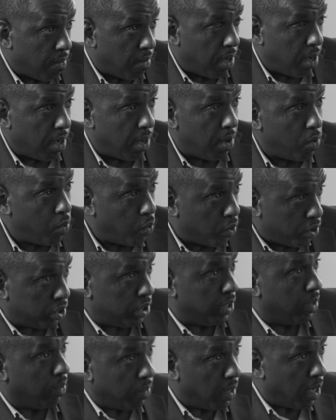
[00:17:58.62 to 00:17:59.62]
who are
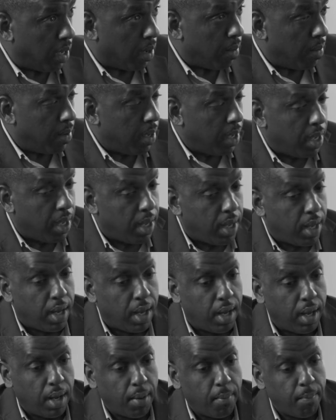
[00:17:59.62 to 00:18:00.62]
still there.
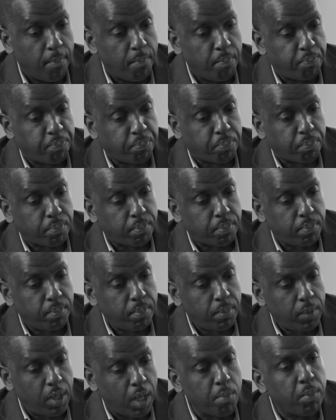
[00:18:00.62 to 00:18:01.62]

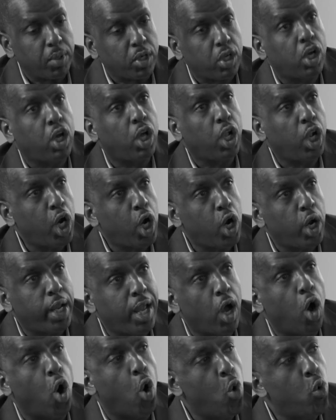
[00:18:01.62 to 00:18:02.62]
But
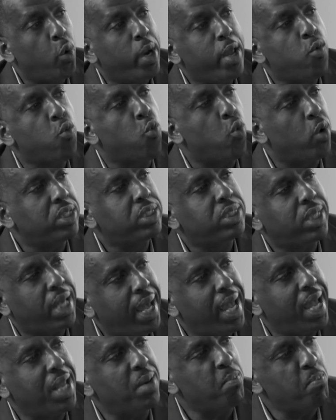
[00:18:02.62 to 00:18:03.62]
clearly, only once
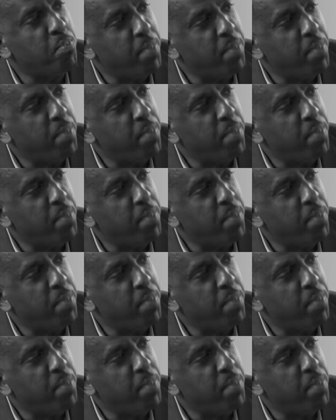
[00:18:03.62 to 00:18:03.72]
I had